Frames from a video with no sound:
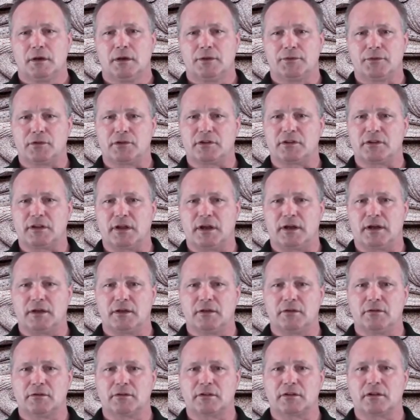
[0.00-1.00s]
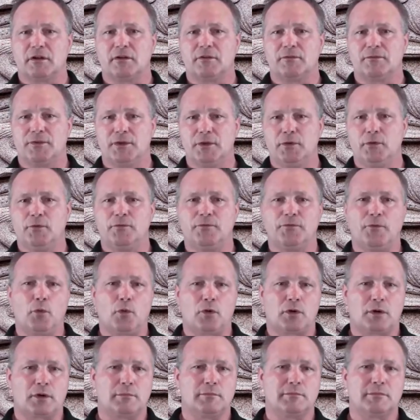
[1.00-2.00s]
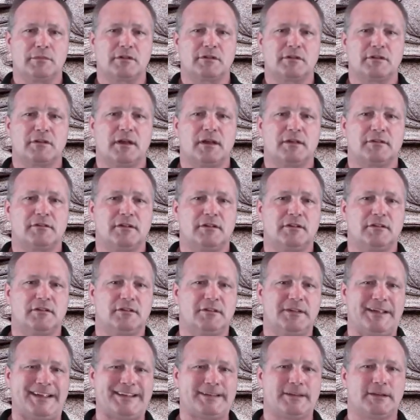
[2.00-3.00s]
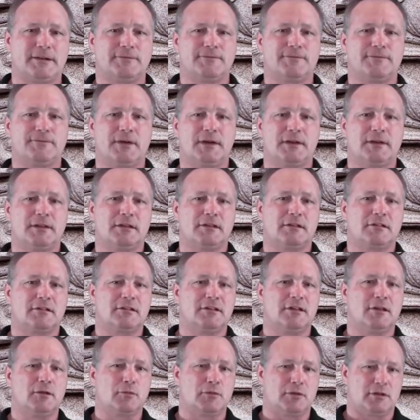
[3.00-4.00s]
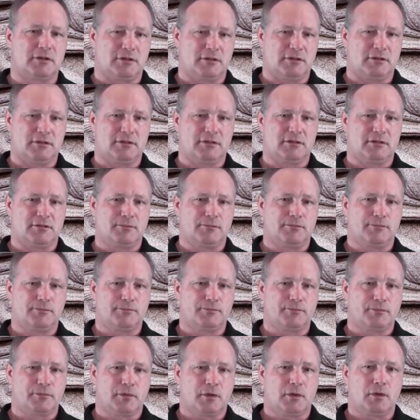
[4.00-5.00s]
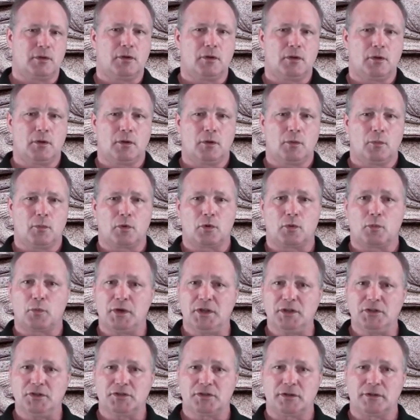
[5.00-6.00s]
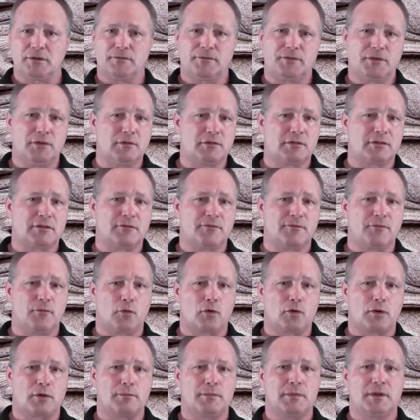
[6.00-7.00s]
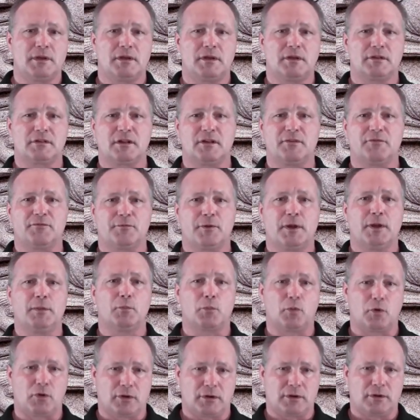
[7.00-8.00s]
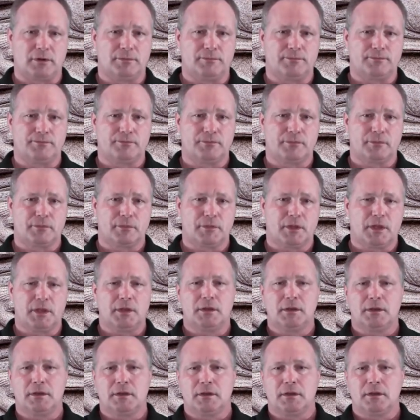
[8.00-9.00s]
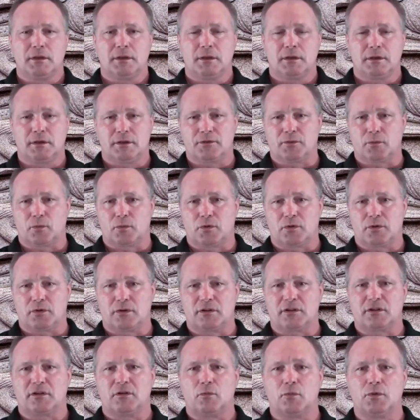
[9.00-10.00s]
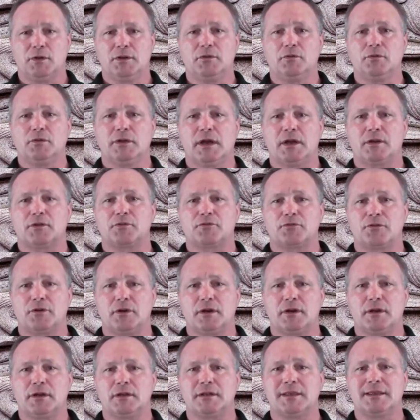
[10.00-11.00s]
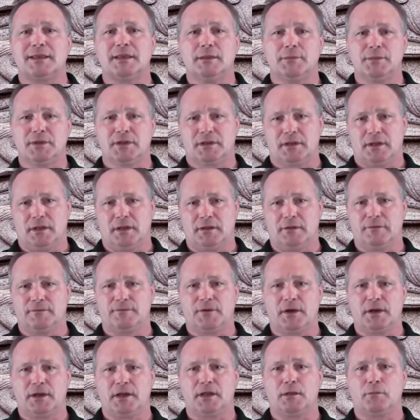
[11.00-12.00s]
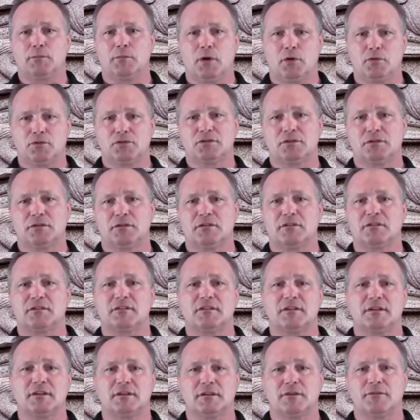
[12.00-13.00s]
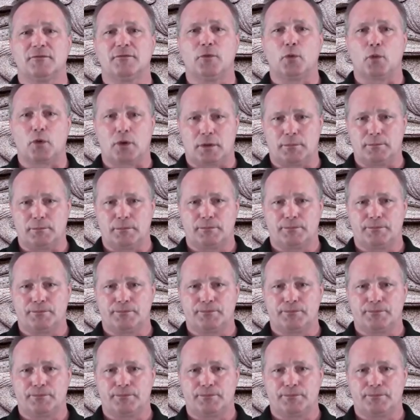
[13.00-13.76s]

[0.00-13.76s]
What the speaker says: Other styles view forms as a set of fighting sequences, where Wing Chun views the form as a framework. In other words, we do not try to imitate fighting motions in the form.